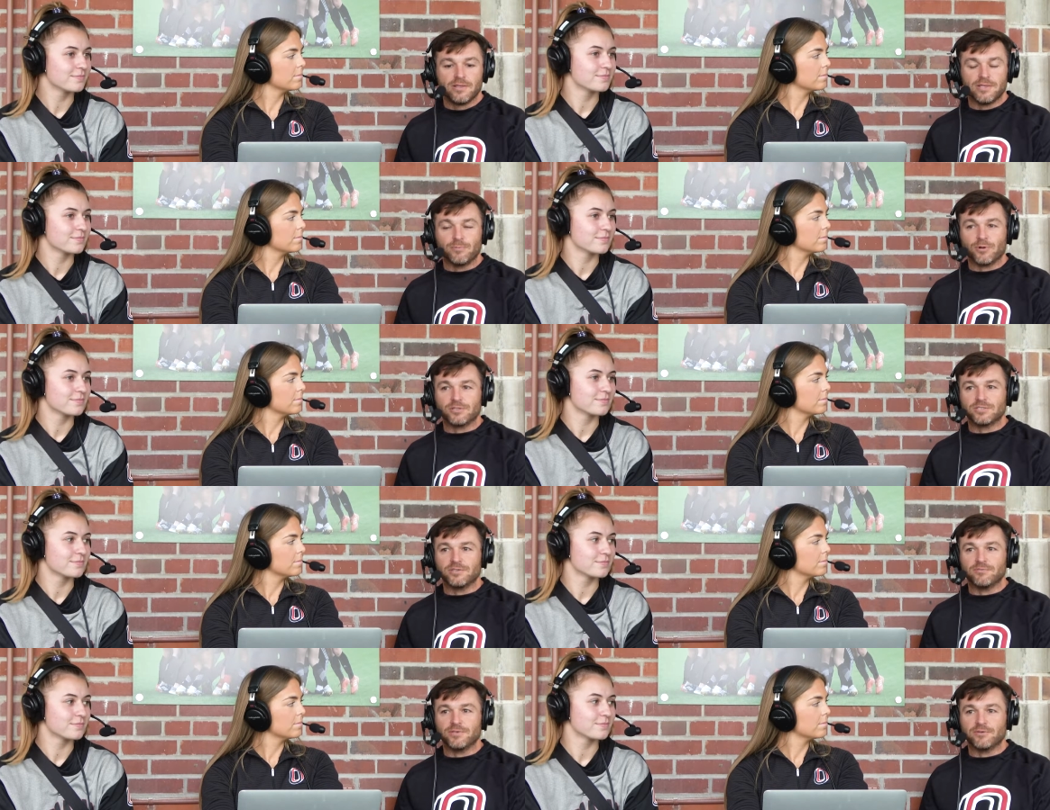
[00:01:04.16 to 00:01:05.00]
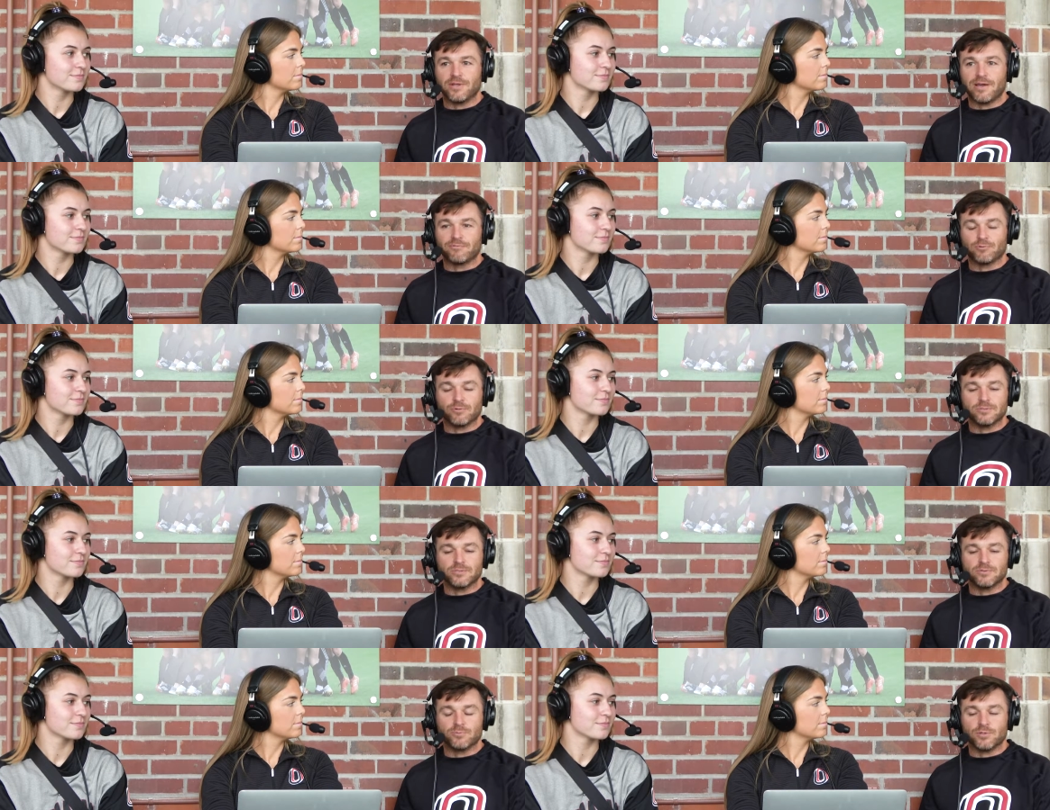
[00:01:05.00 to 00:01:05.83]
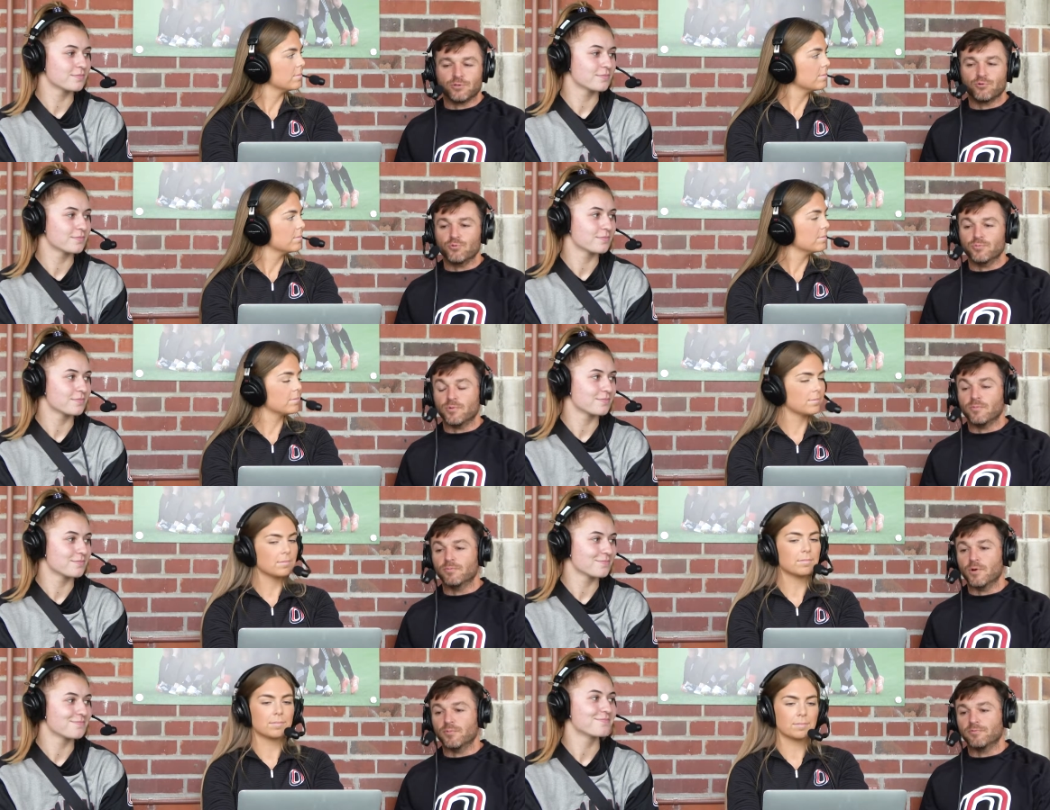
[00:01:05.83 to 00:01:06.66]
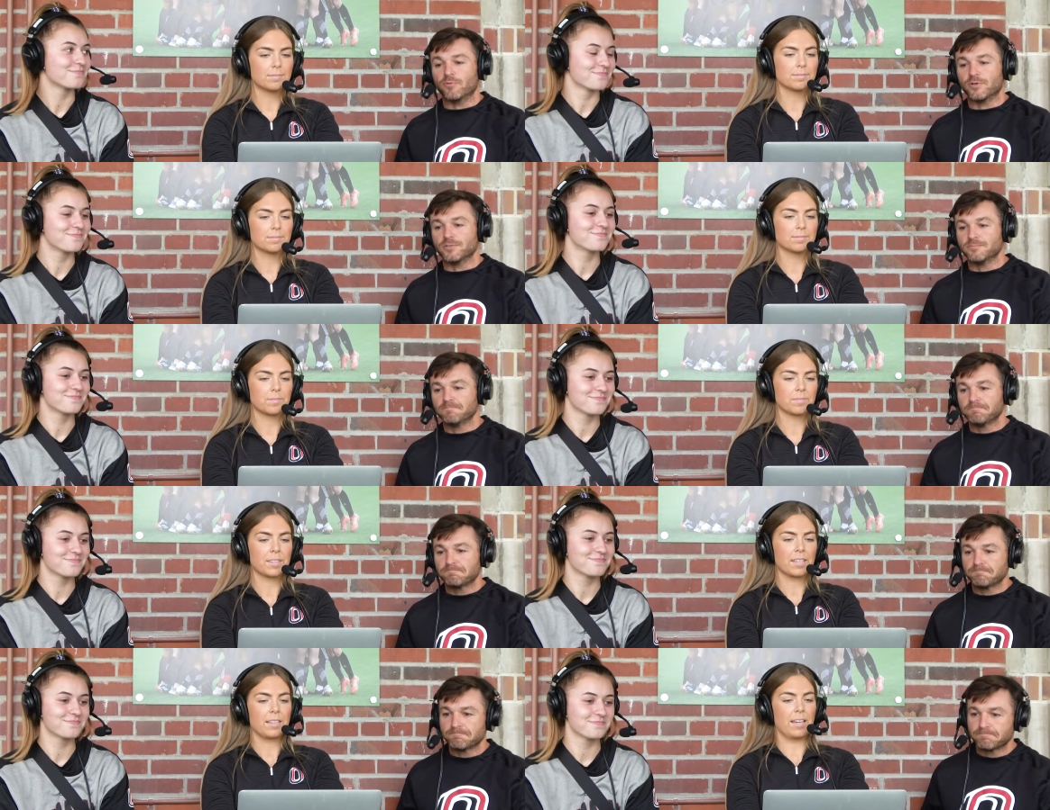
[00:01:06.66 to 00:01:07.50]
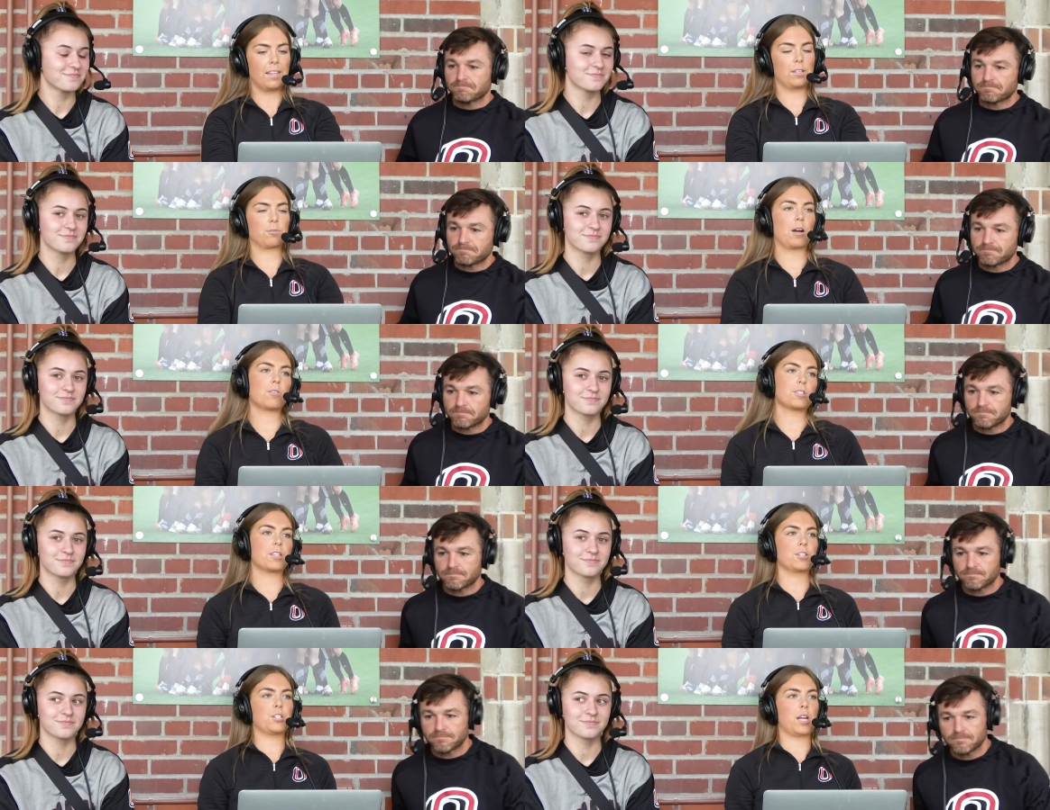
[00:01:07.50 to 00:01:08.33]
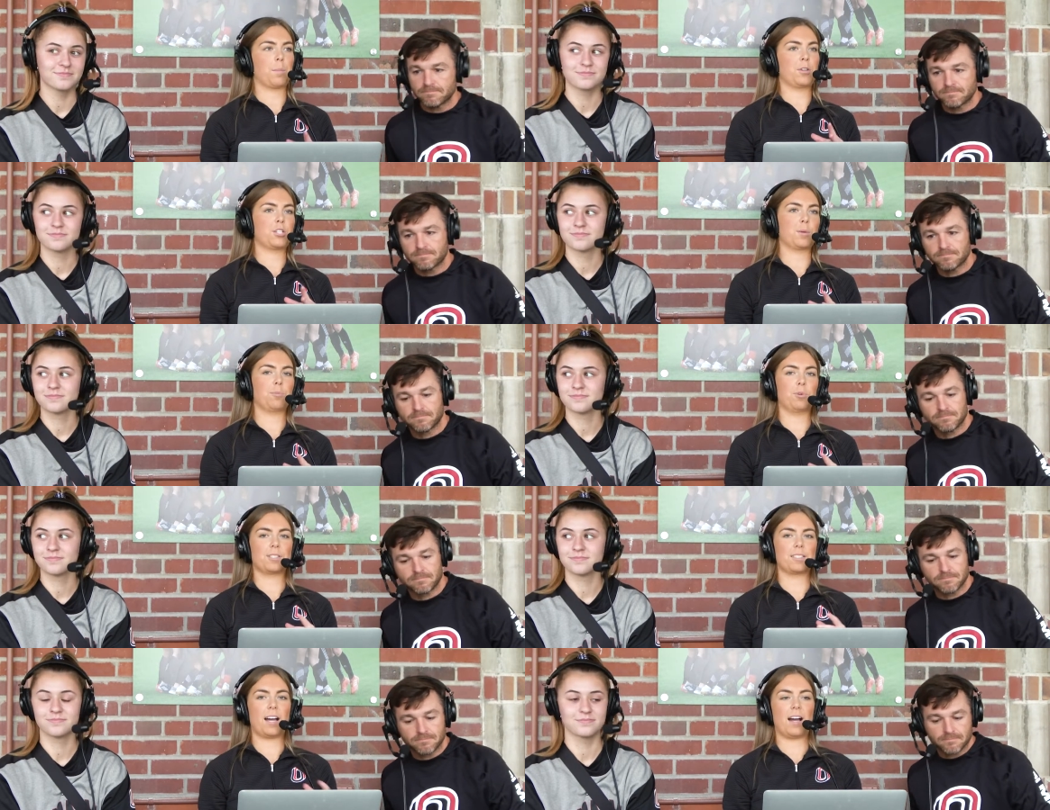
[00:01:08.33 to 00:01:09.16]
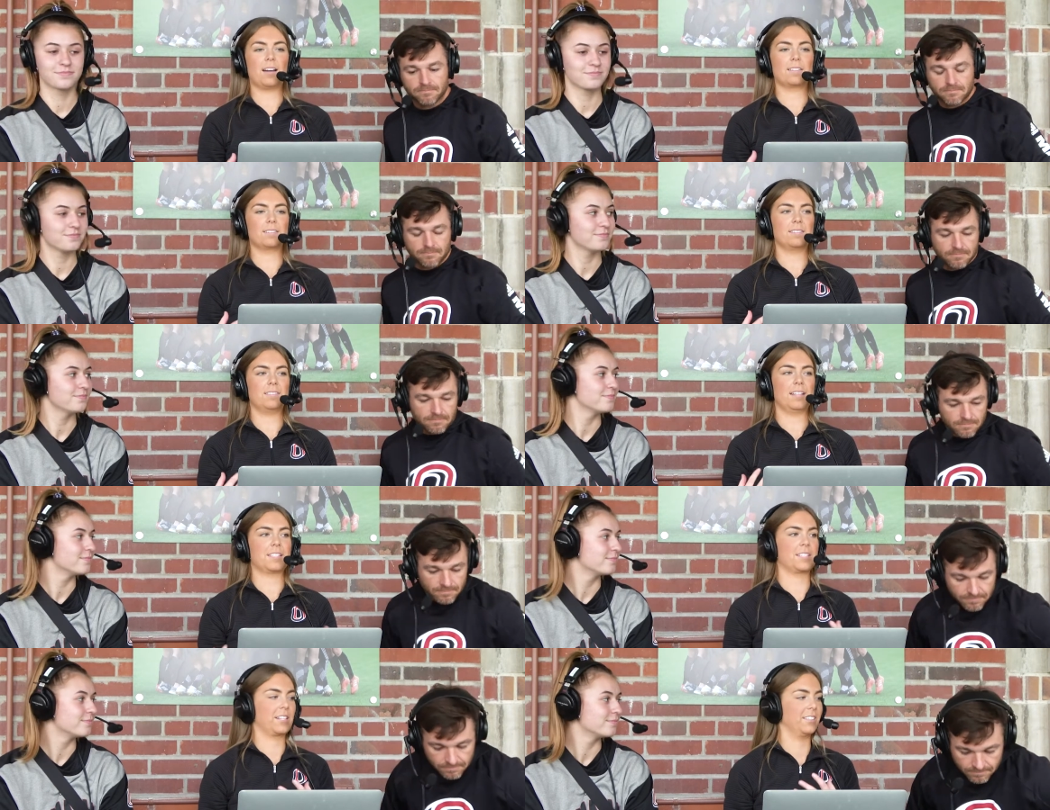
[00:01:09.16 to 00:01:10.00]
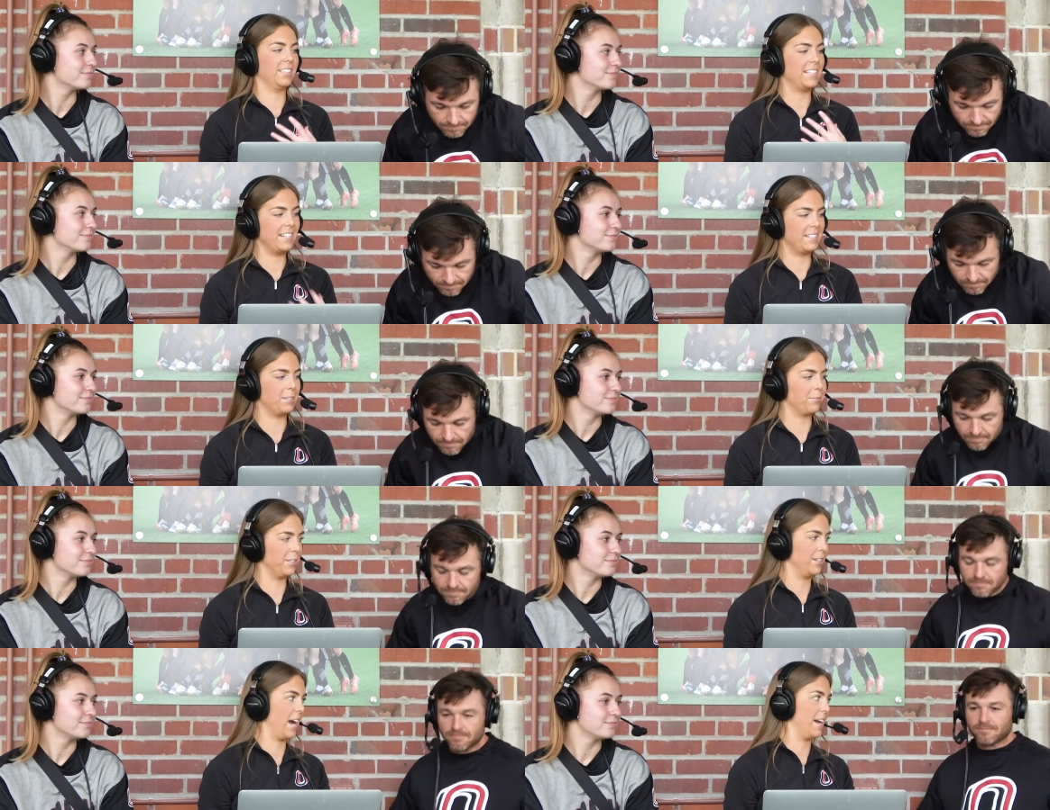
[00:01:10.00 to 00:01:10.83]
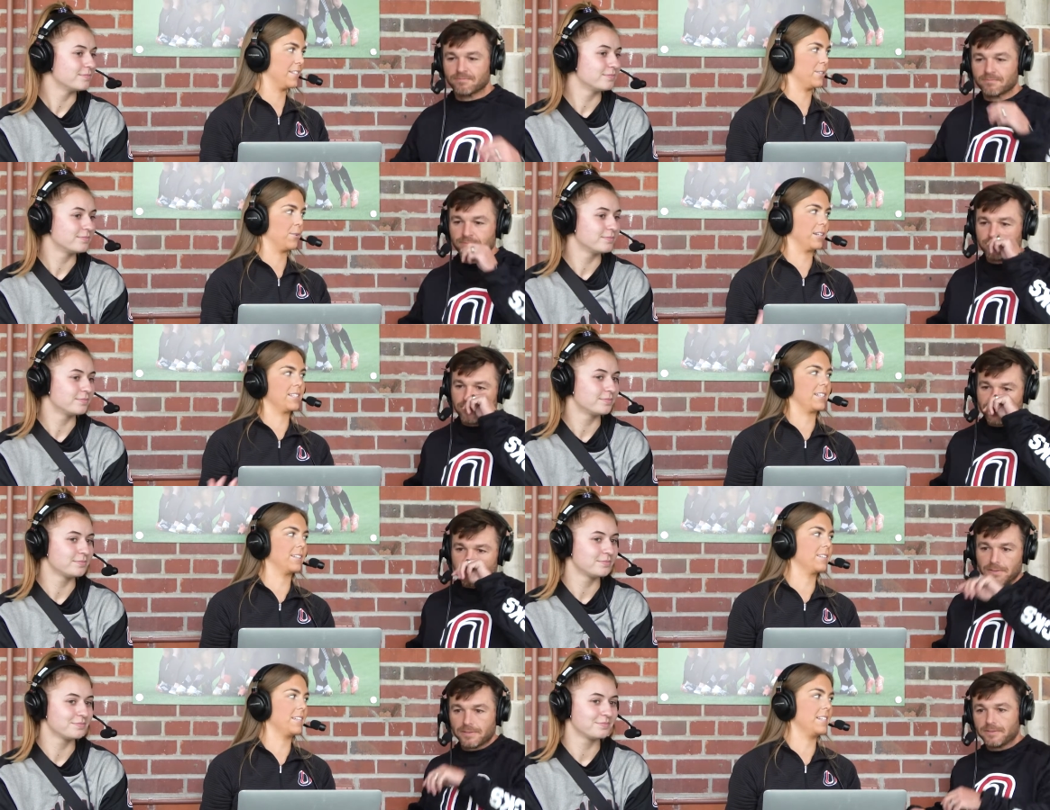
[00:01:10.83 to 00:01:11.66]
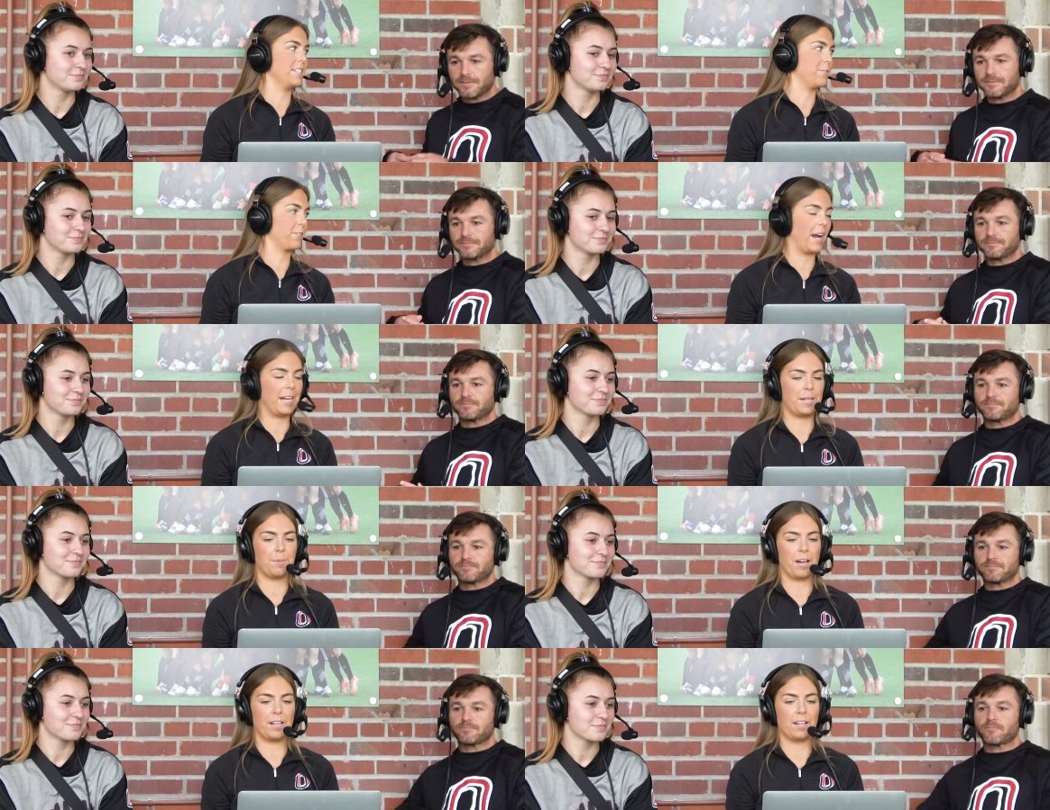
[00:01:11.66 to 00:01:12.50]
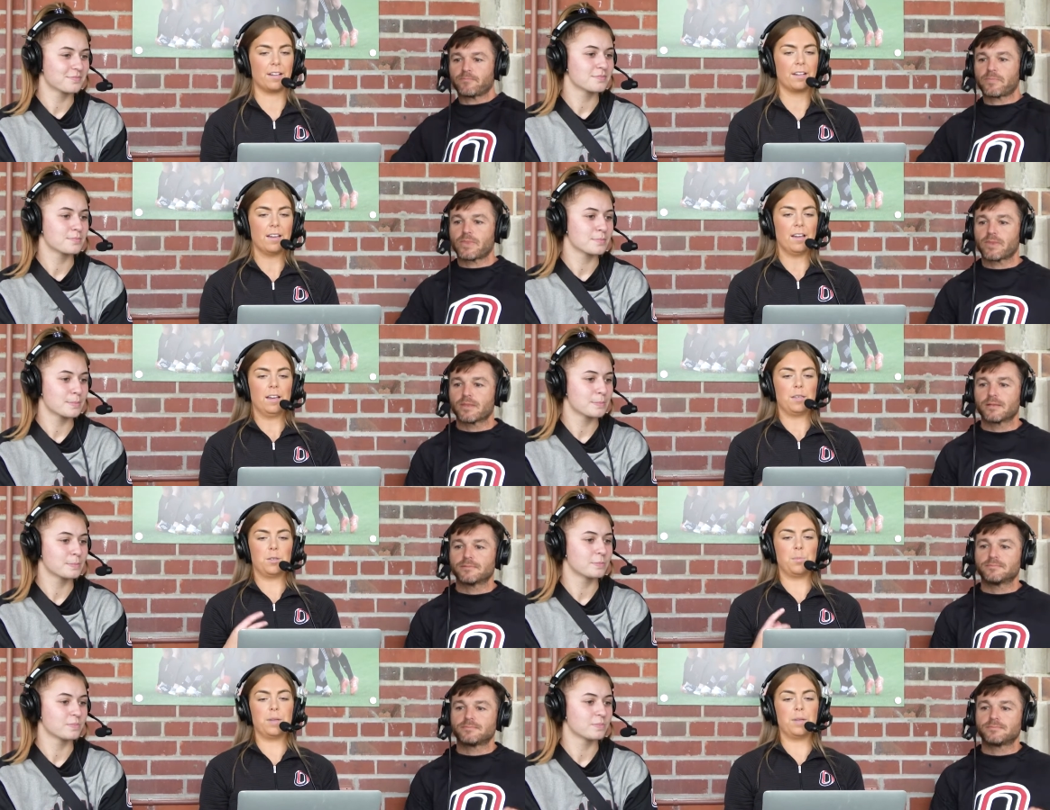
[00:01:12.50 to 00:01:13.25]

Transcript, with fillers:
Speaker 1: them rushing the field afterwards, it was a pretty cool moment for us.
Speaker 2: And the road to the championship was not necessarily easy for you guys, nor is it easy for anybody. You